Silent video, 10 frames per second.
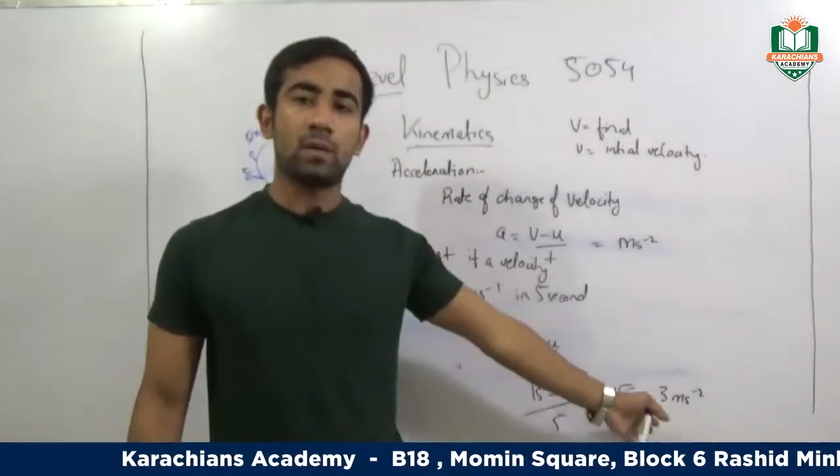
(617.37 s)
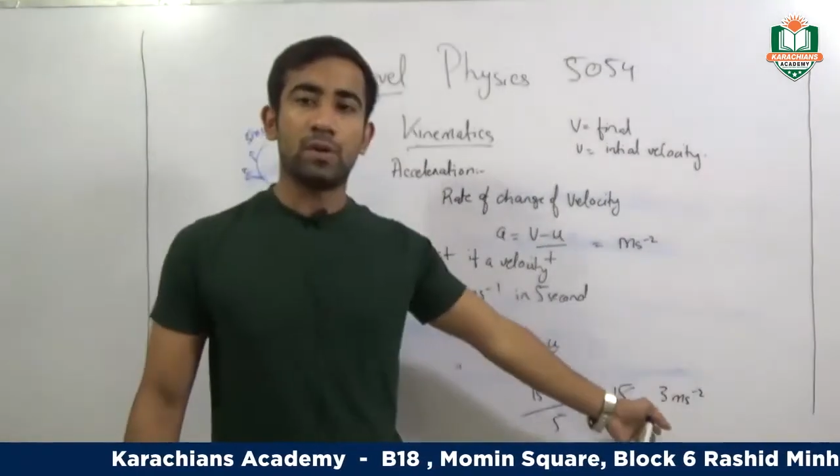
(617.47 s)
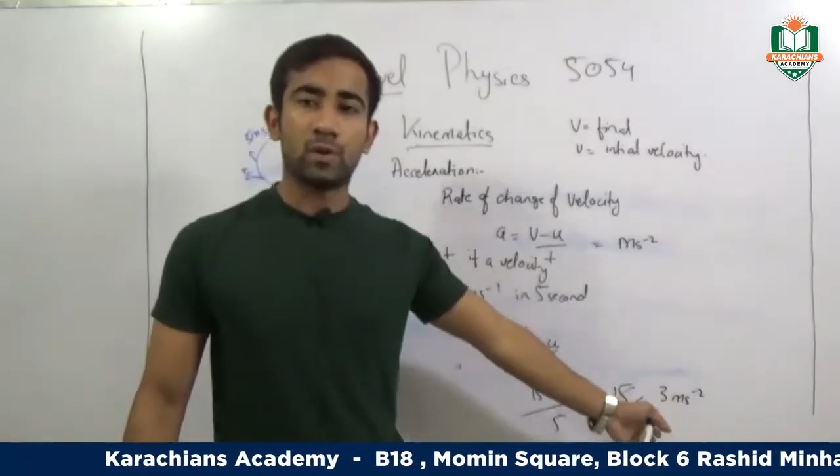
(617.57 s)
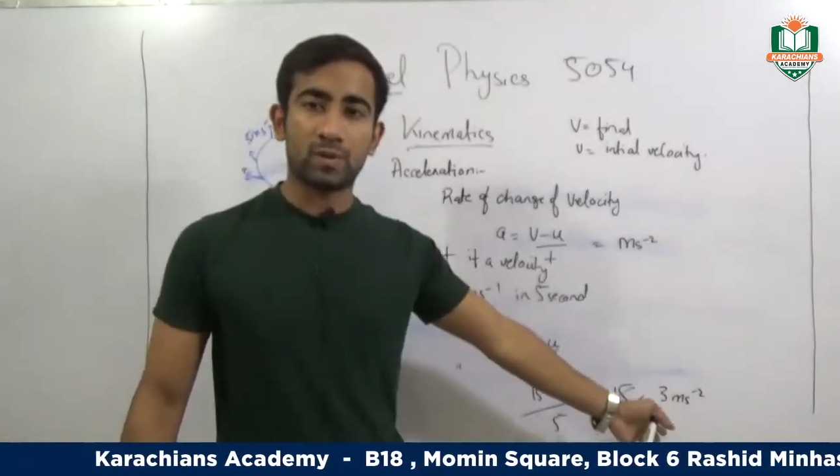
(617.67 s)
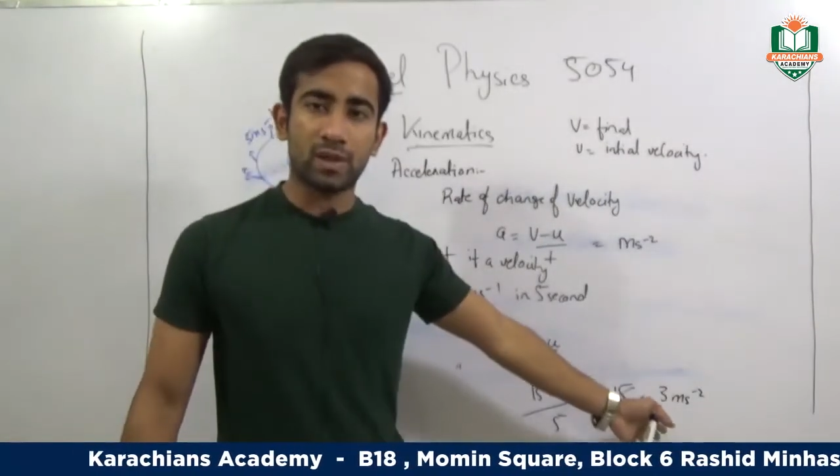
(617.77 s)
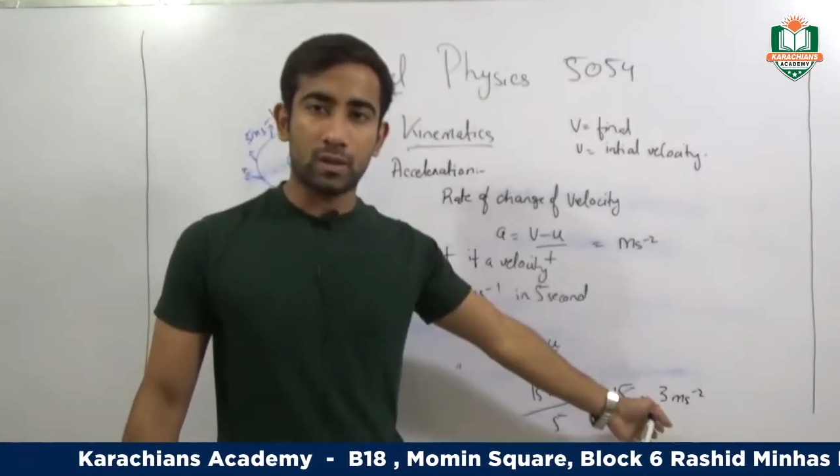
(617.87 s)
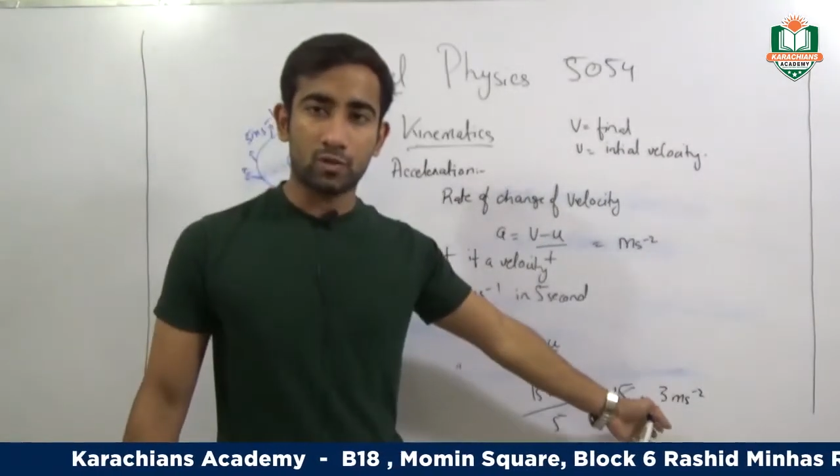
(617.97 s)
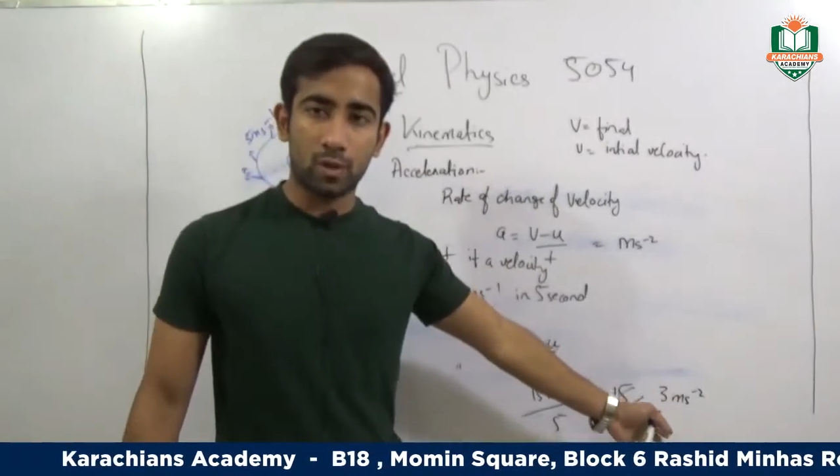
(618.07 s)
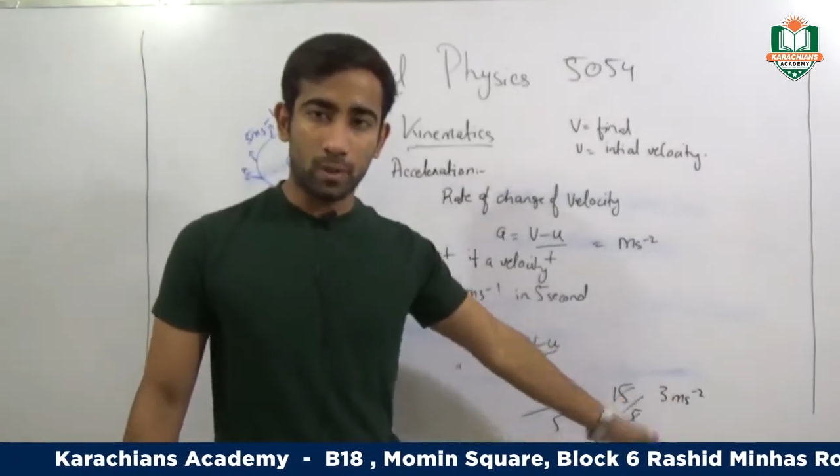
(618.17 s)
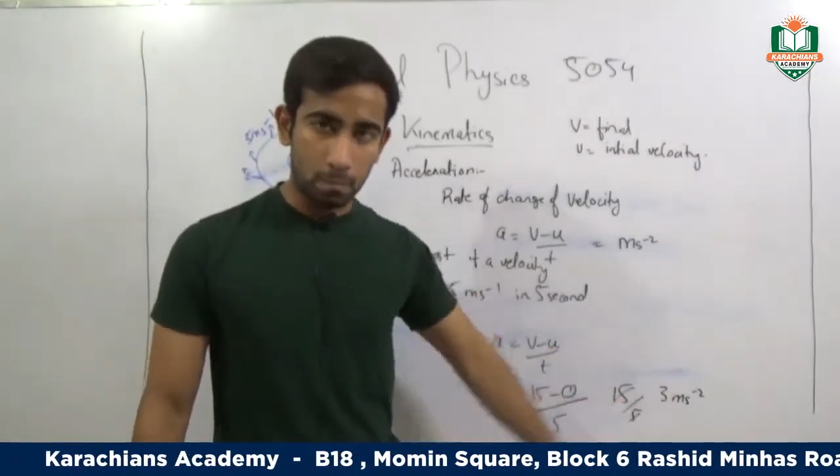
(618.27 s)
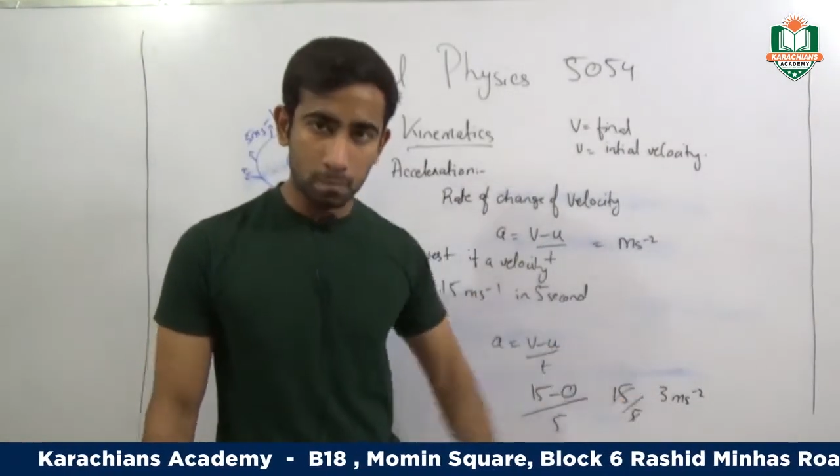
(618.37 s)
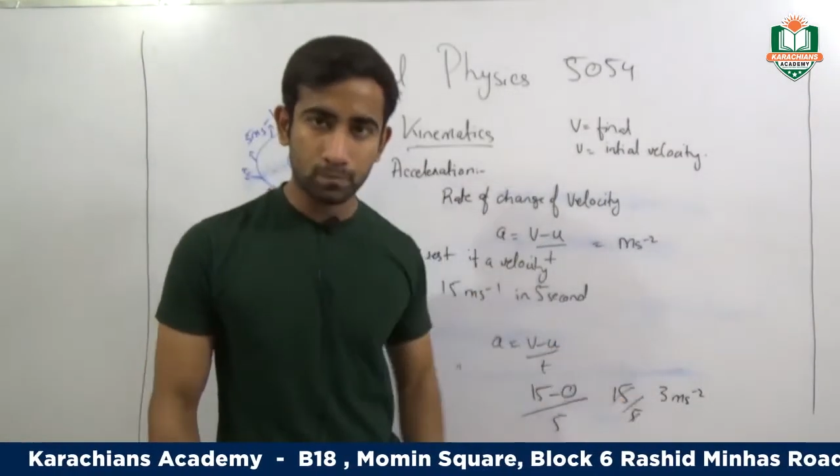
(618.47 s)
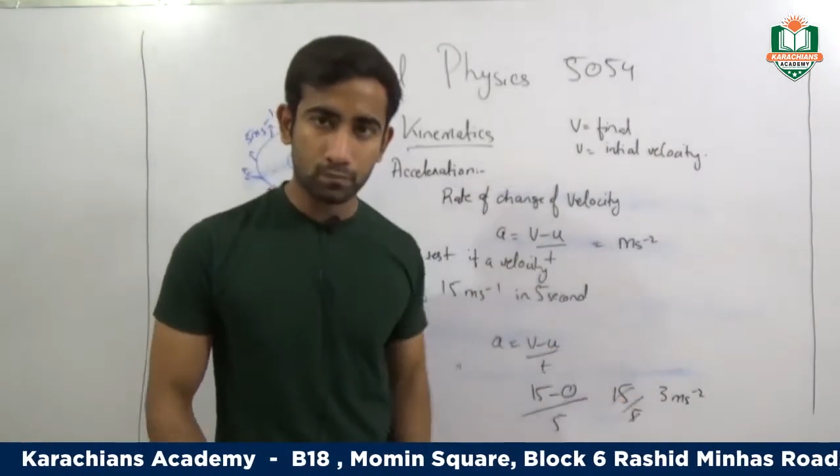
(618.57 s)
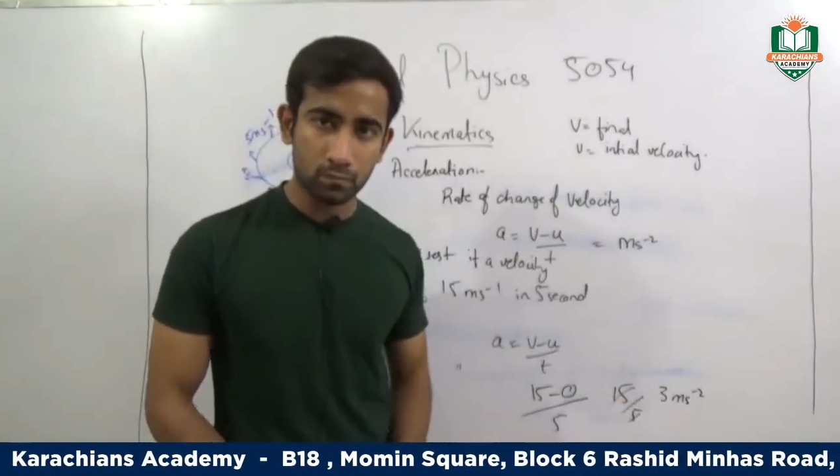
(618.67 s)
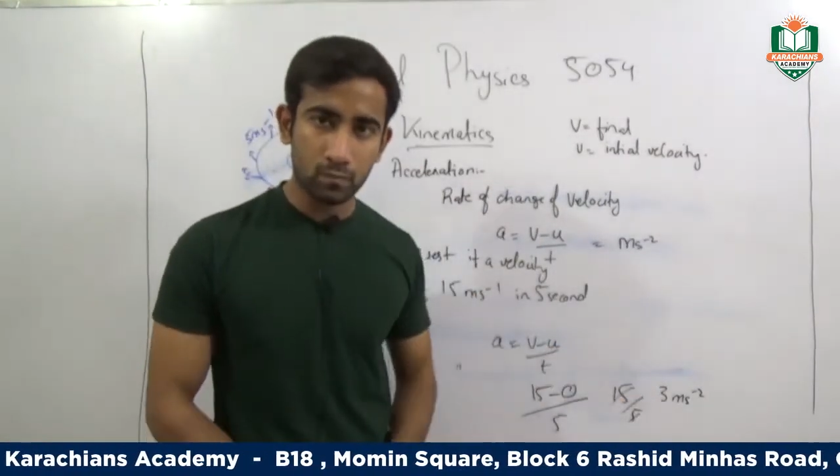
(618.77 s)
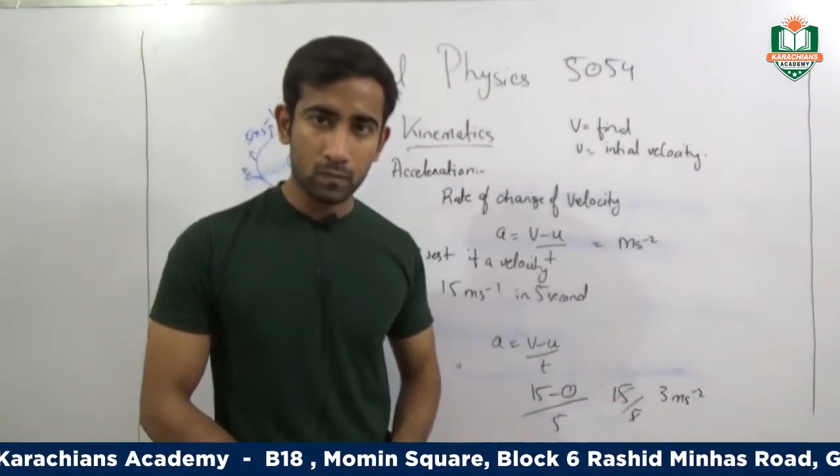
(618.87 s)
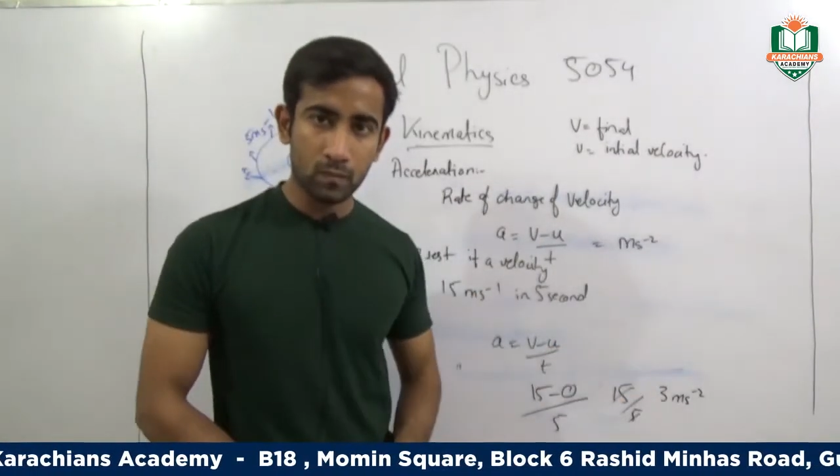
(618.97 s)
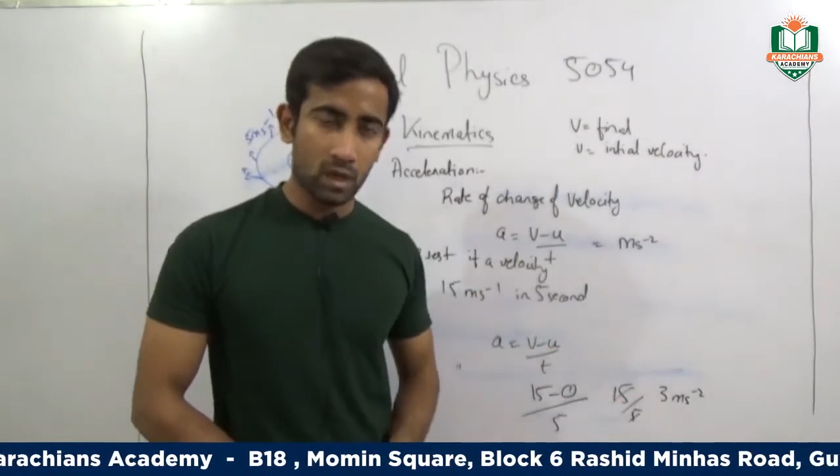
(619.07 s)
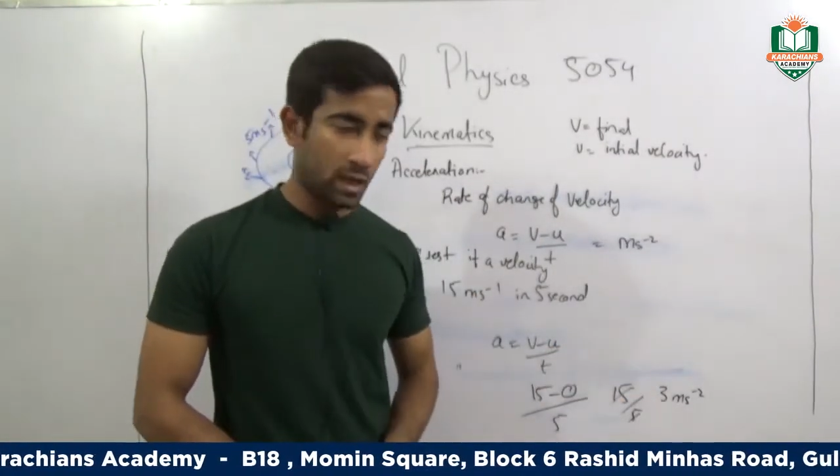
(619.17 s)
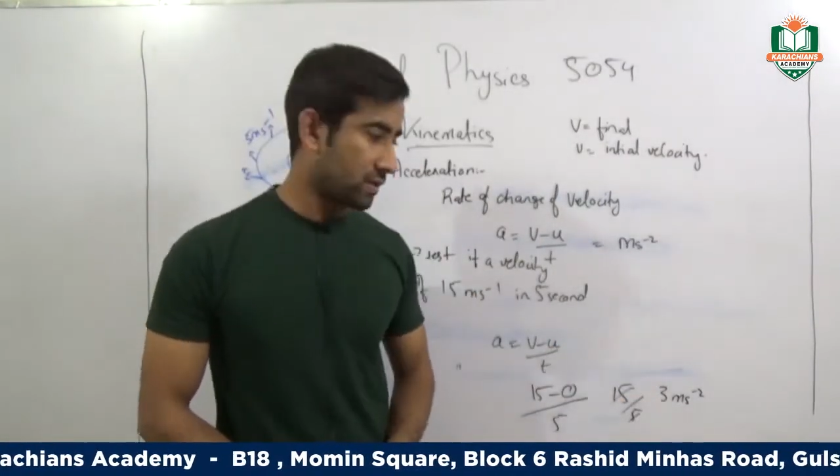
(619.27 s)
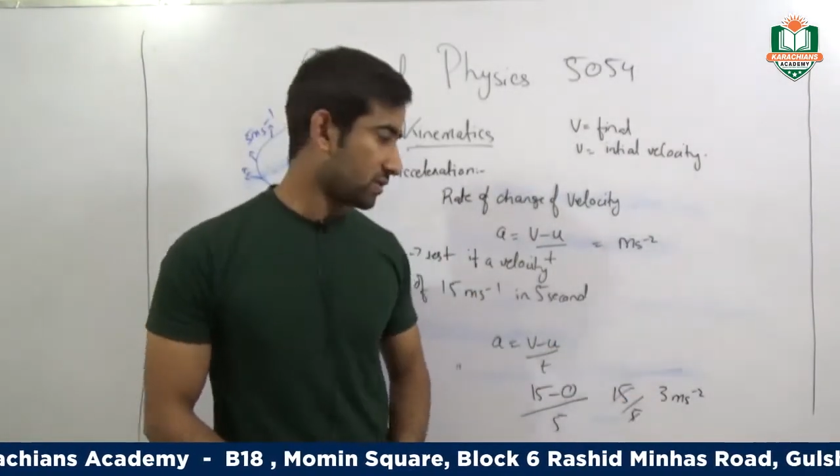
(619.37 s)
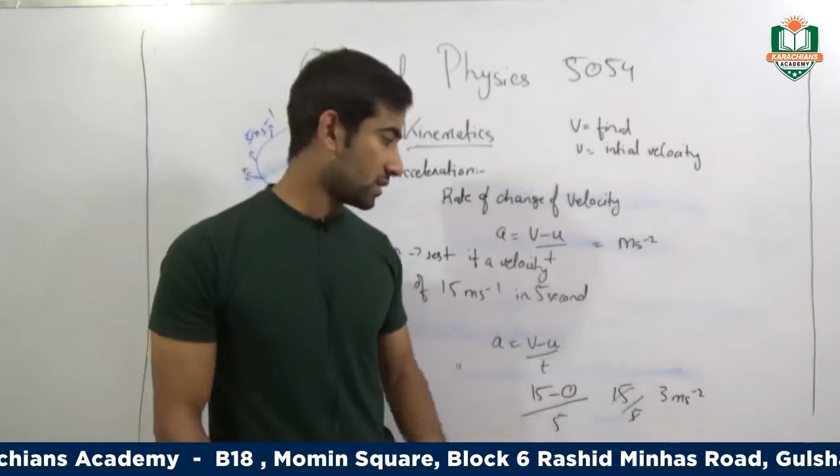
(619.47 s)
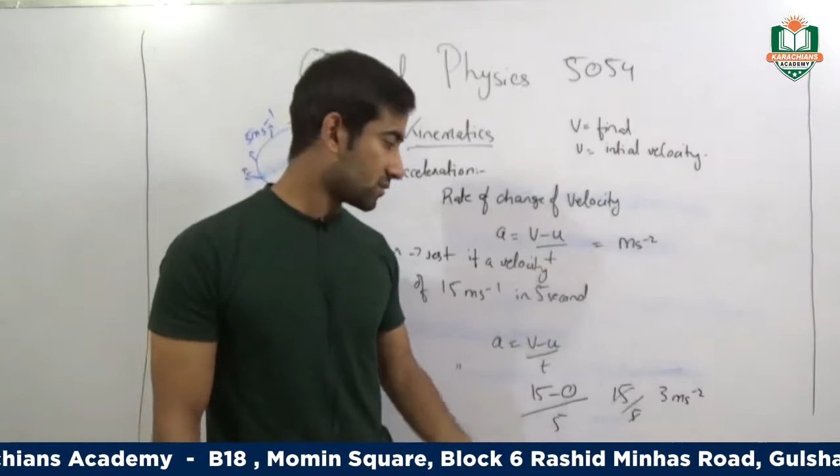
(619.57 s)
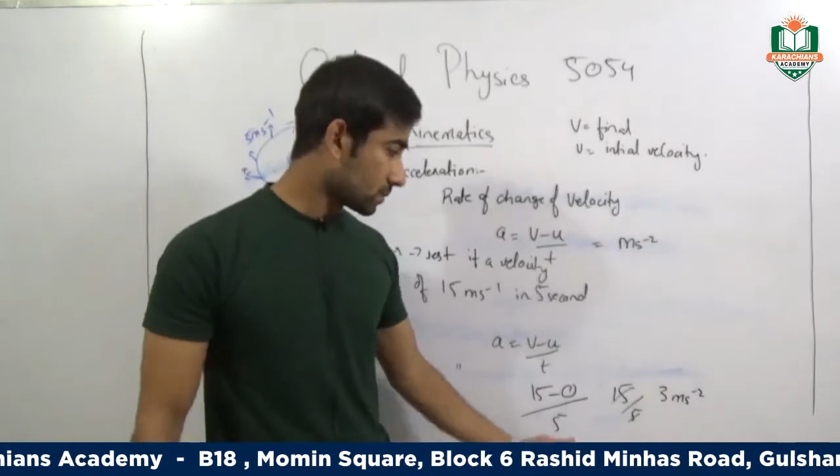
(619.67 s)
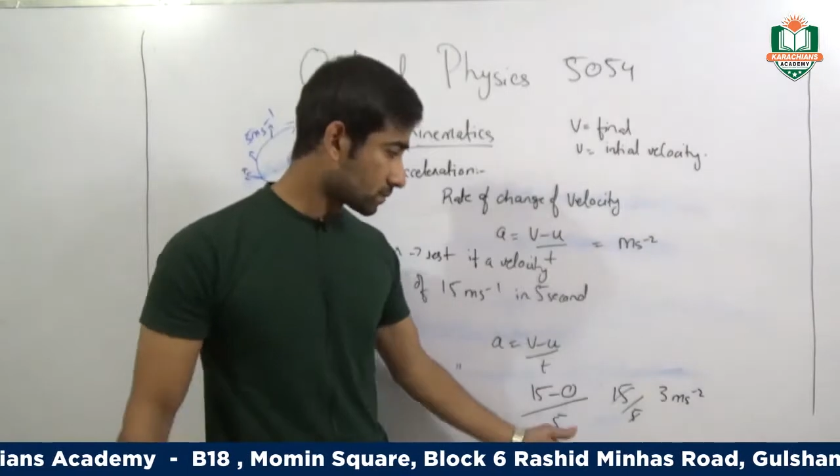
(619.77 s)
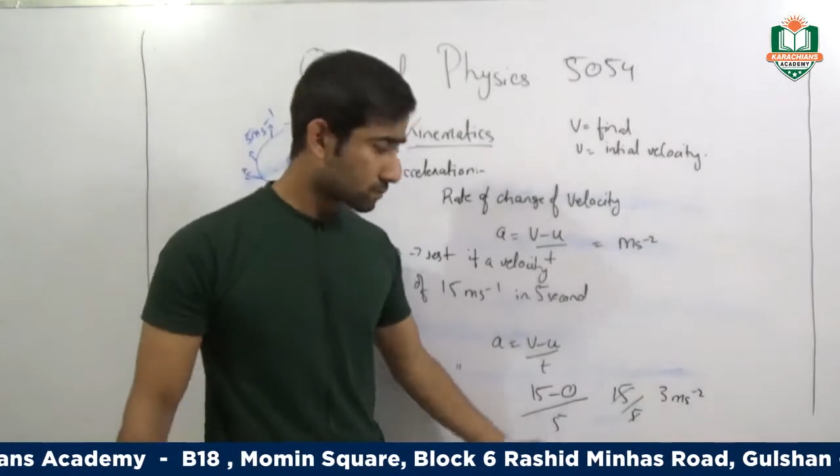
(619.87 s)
meters per second square in this case.